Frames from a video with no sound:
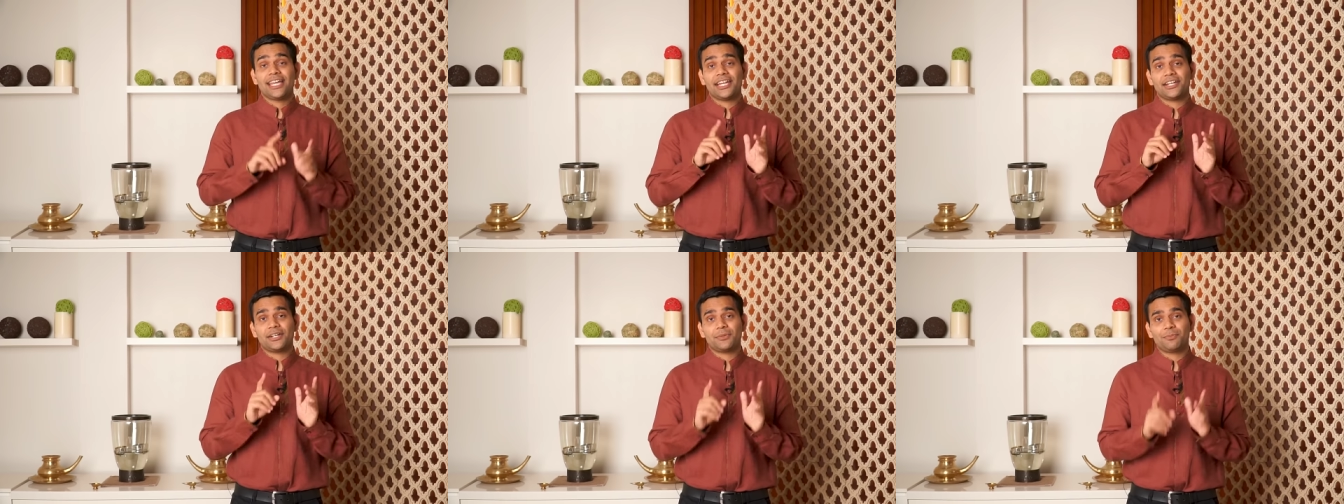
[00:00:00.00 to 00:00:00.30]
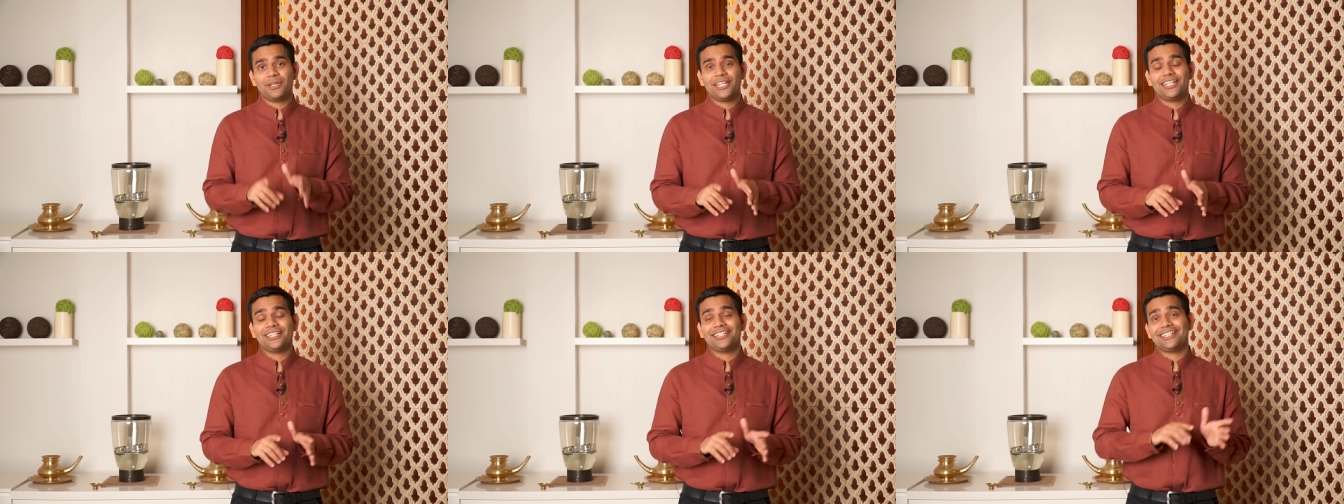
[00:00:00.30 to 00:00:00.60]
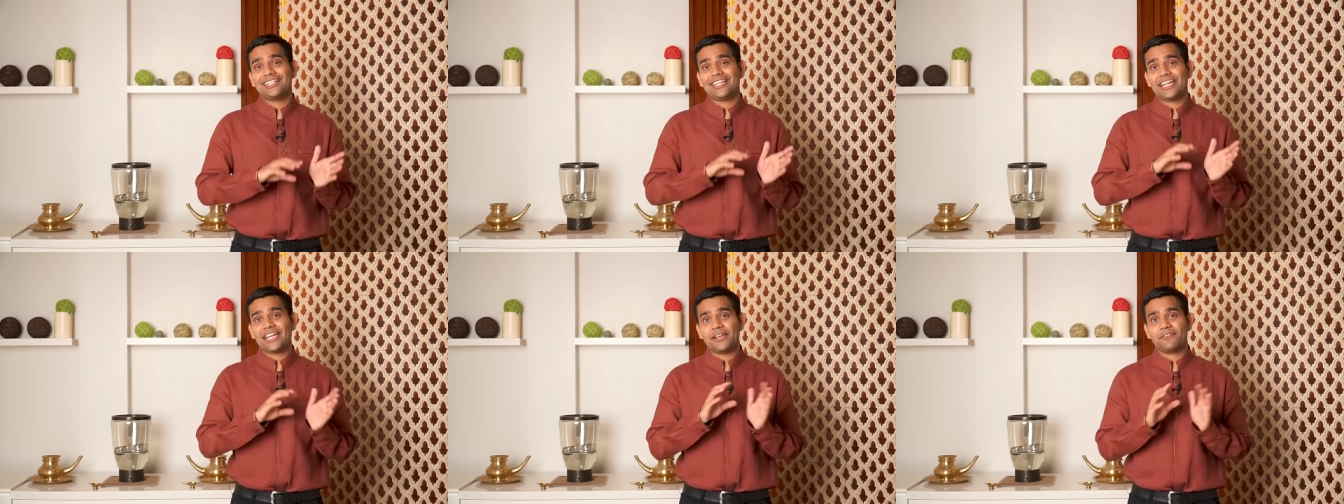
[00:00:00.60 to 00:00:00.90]
and repeat
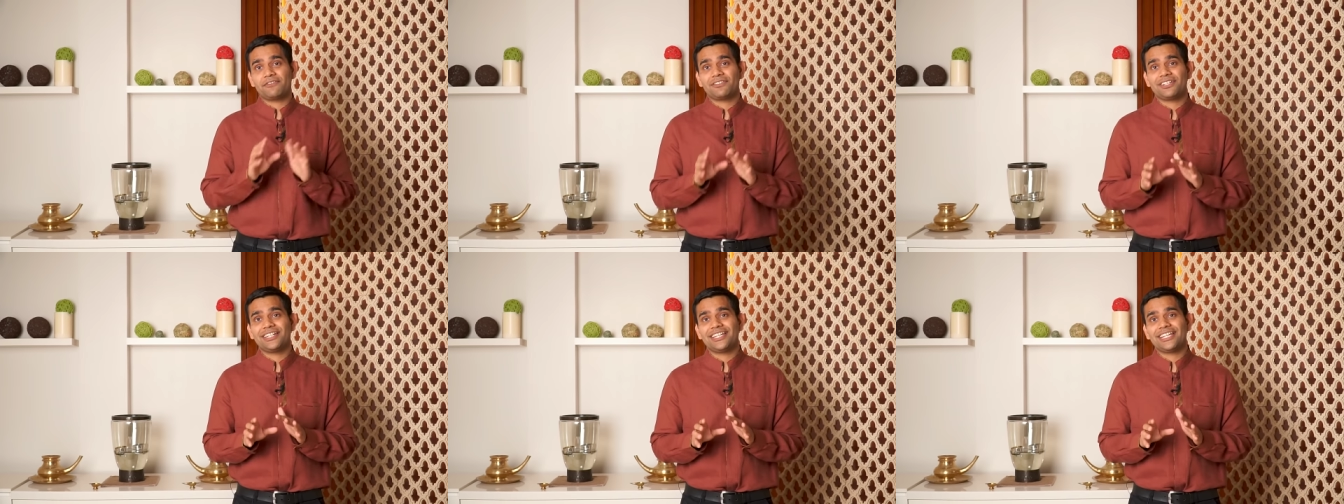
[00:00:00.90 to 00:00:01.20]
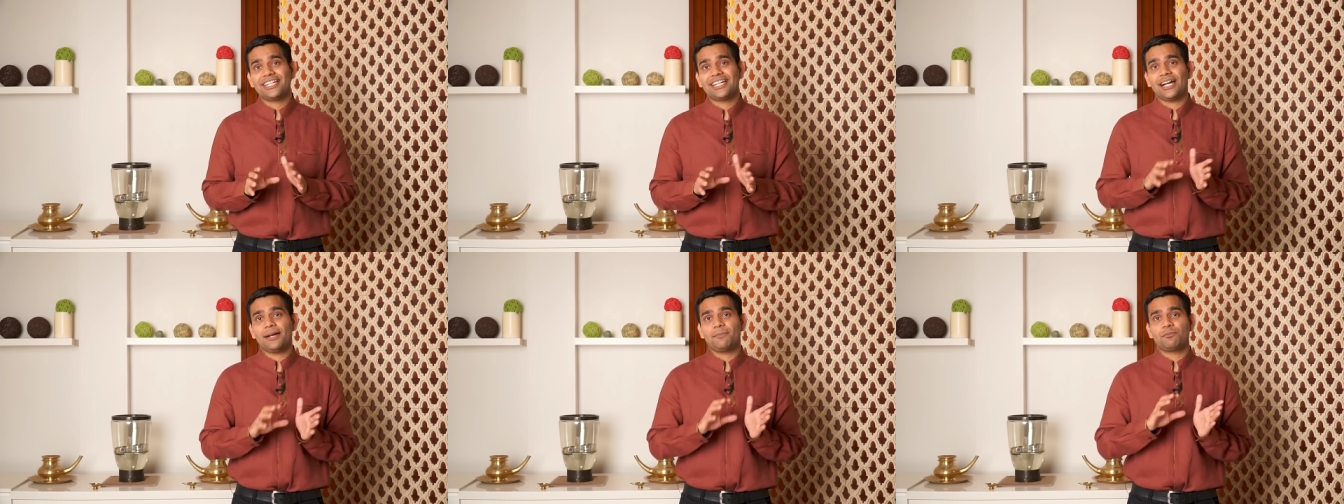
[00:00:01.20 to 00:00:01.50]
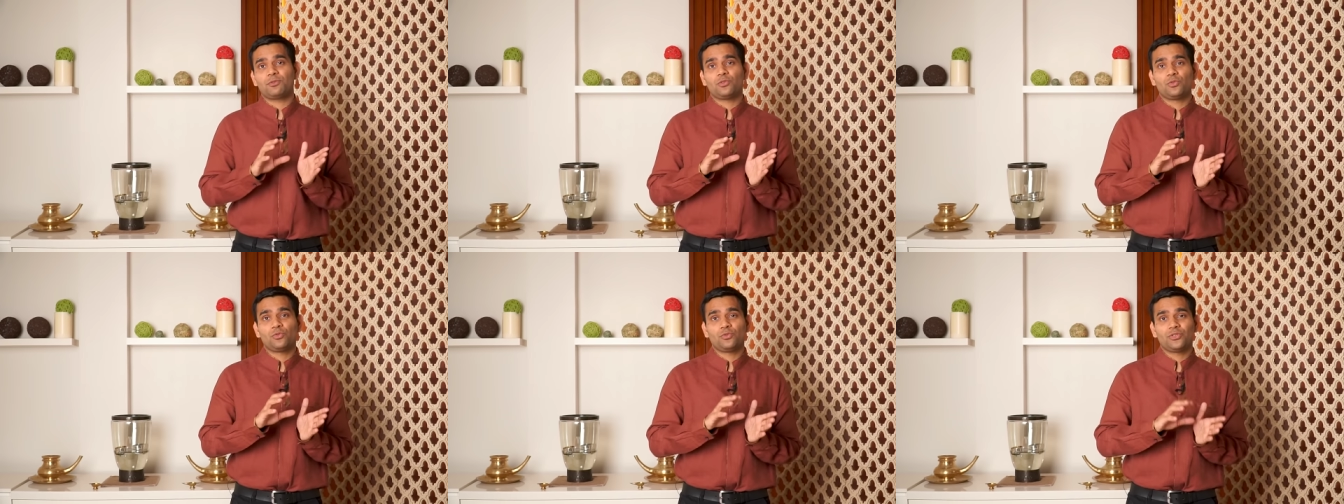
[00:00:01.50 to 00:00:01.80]
it every day
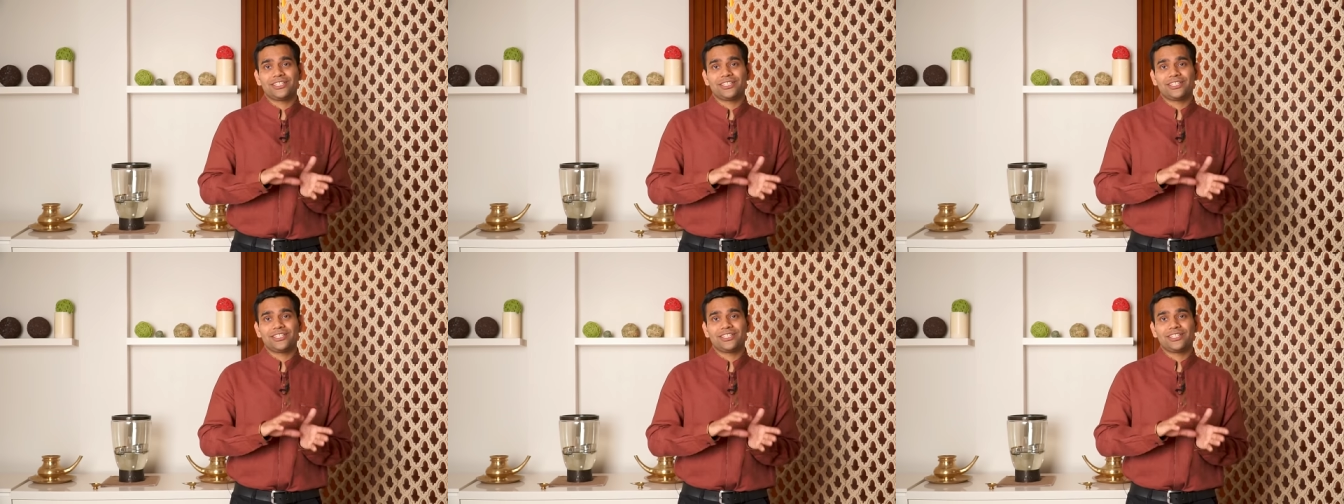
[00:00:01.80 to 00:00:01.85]
up to